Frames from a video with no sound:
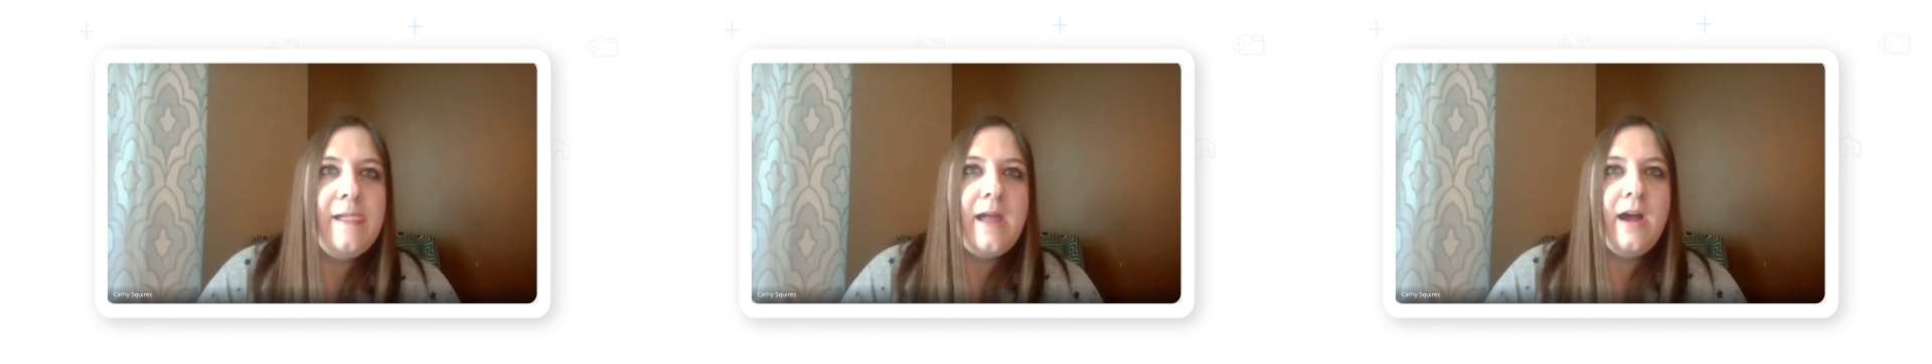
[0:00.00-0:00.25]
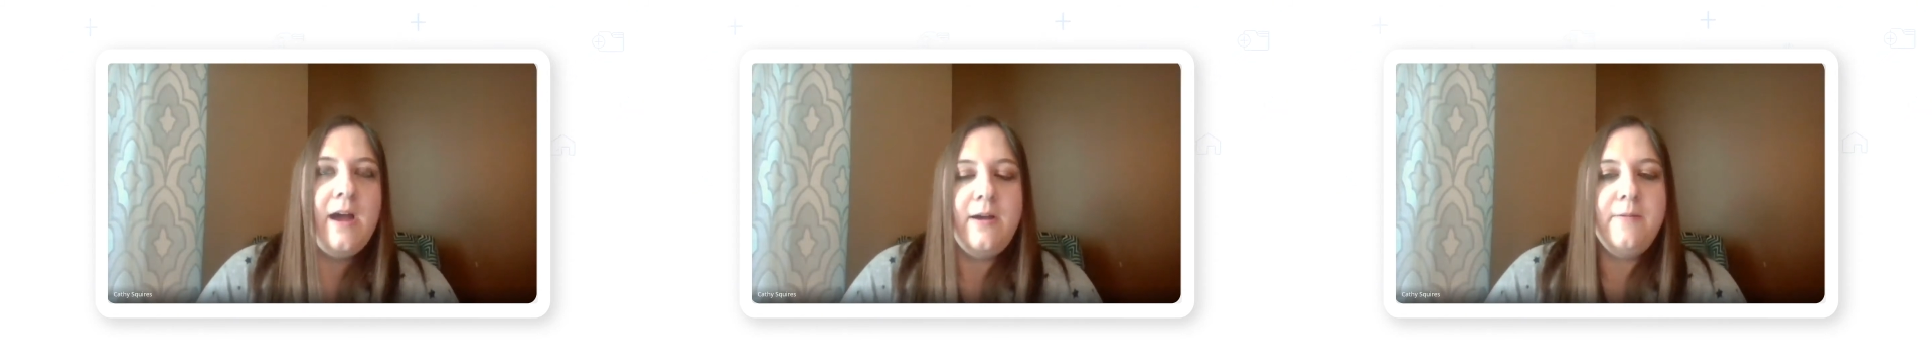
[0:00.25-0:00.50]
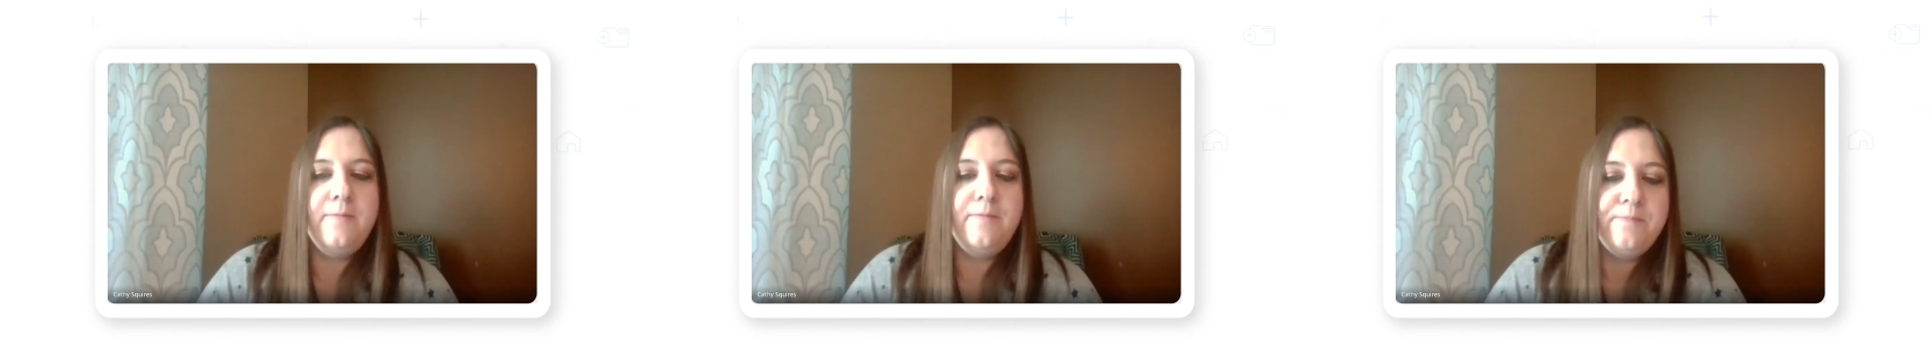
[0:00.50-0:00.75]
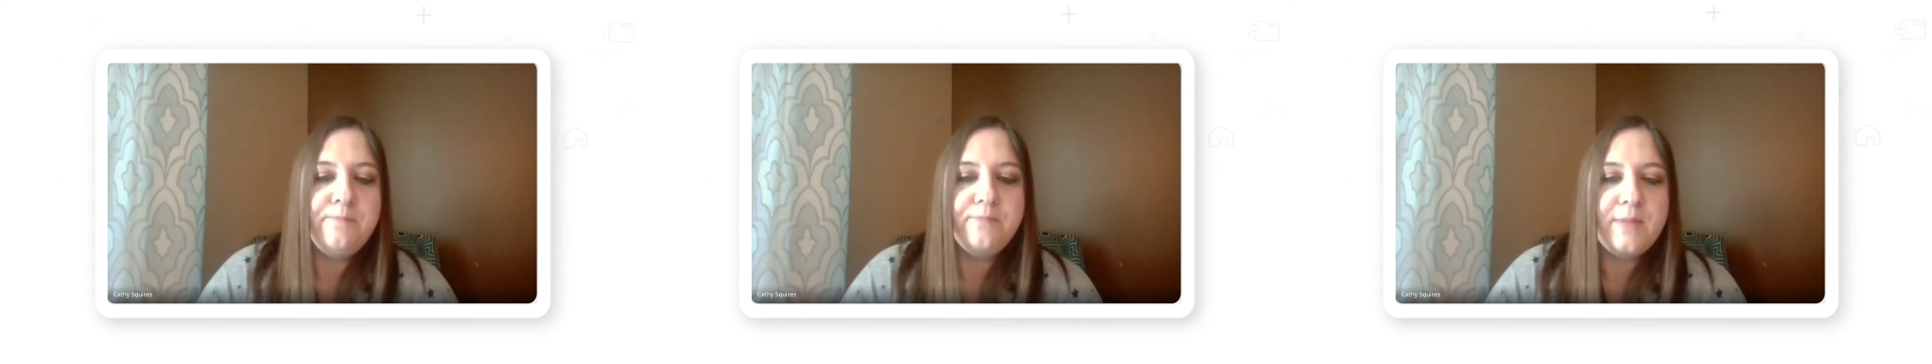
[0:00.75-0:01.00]
But
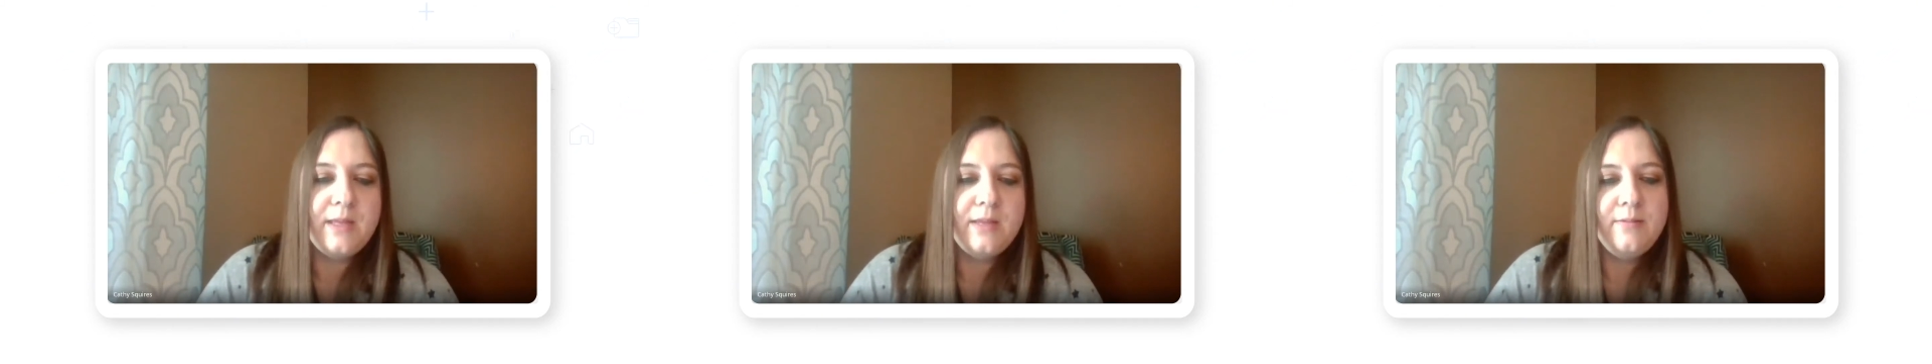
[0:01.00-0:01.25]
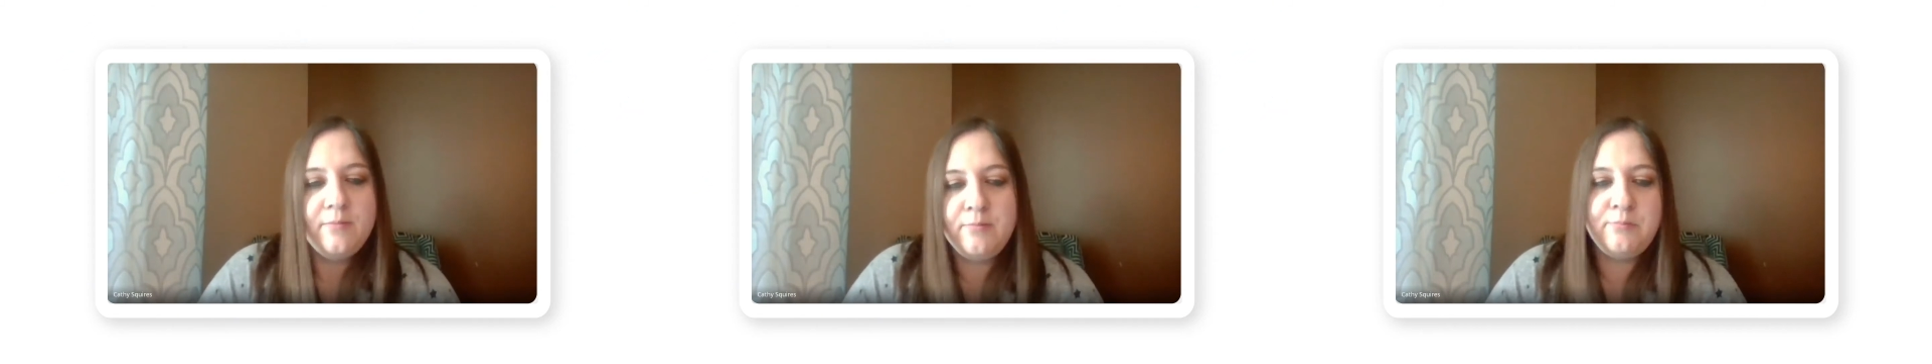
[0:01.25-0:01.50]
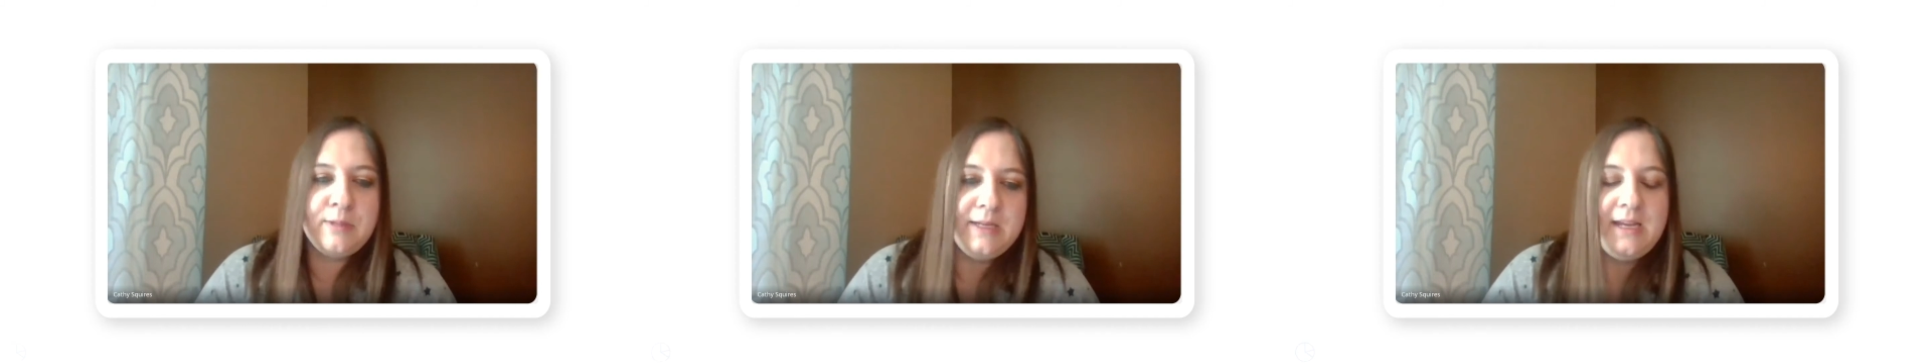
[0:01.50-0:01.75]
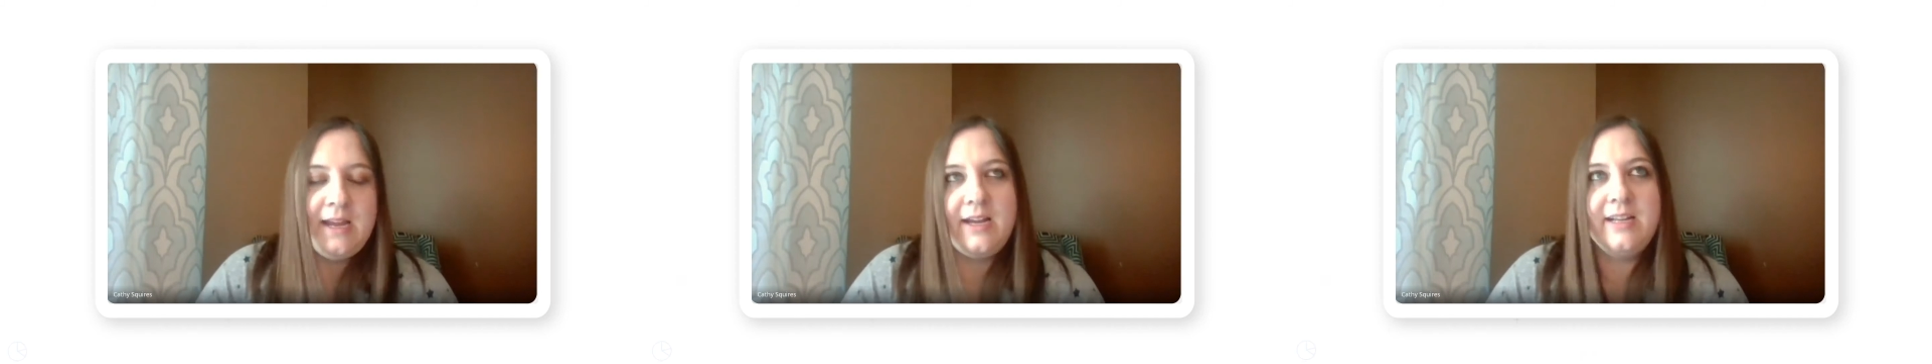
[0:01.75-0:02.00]

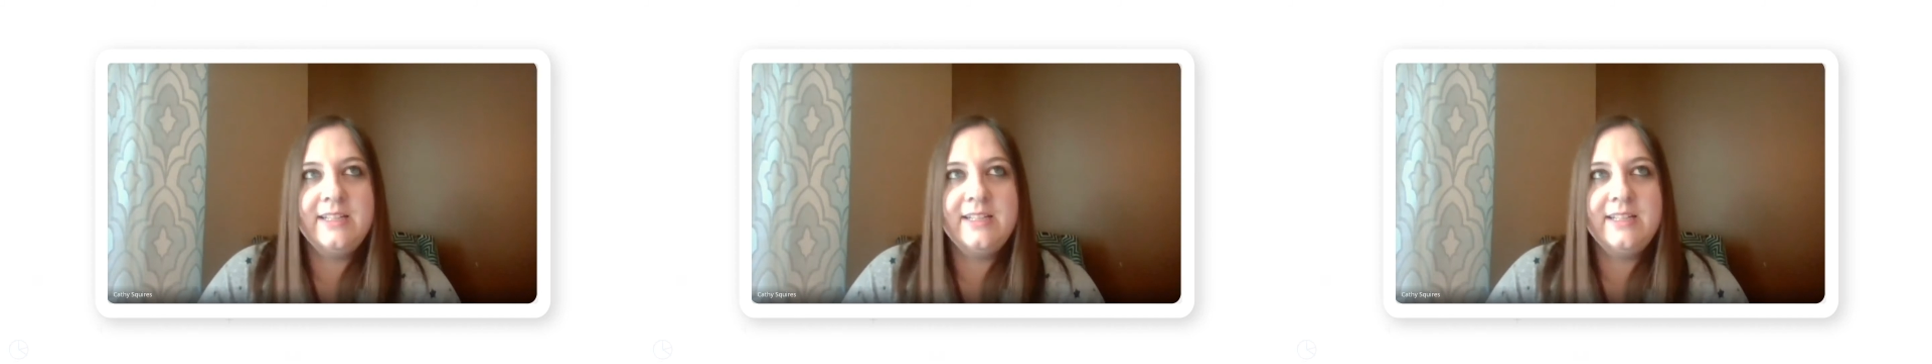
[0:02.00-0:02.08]
yeah,